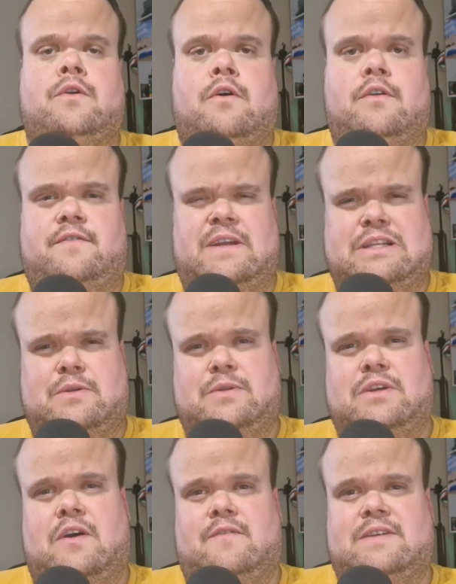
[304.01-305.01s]
got affected
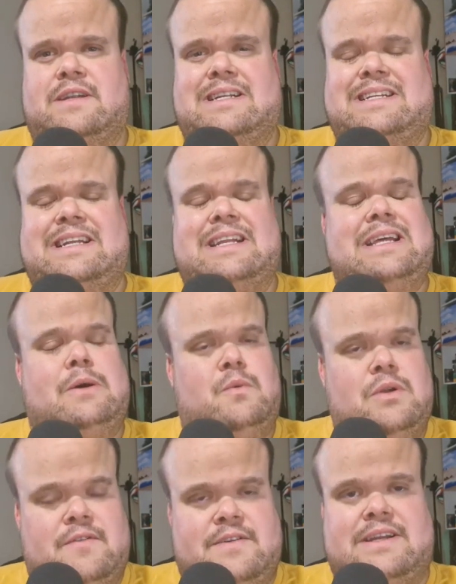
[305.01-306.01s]
with COVID 19, and that
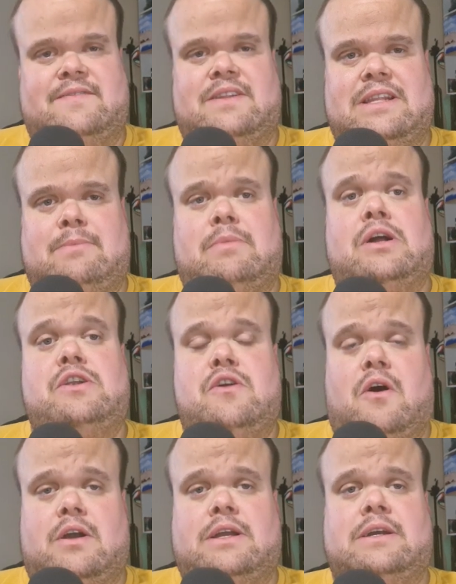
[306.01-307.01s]
would have given them a
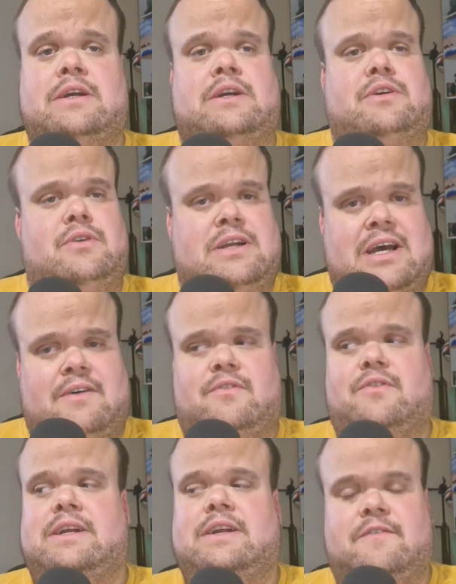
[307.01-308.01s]
knock,
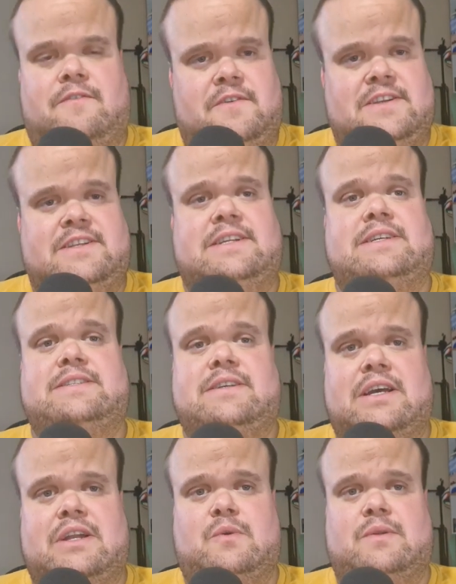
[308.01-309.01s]
recovery,
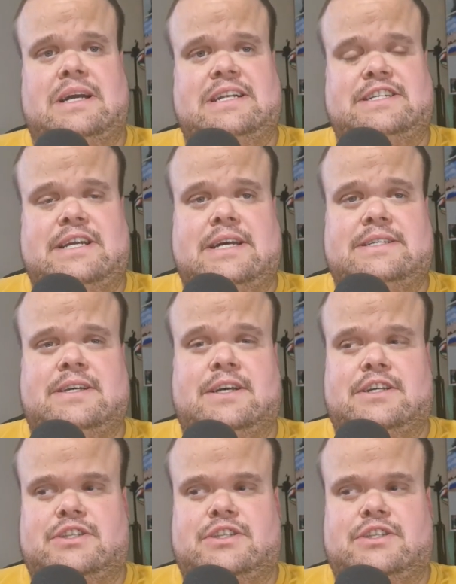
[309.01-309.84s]
fitness, and all that jazz.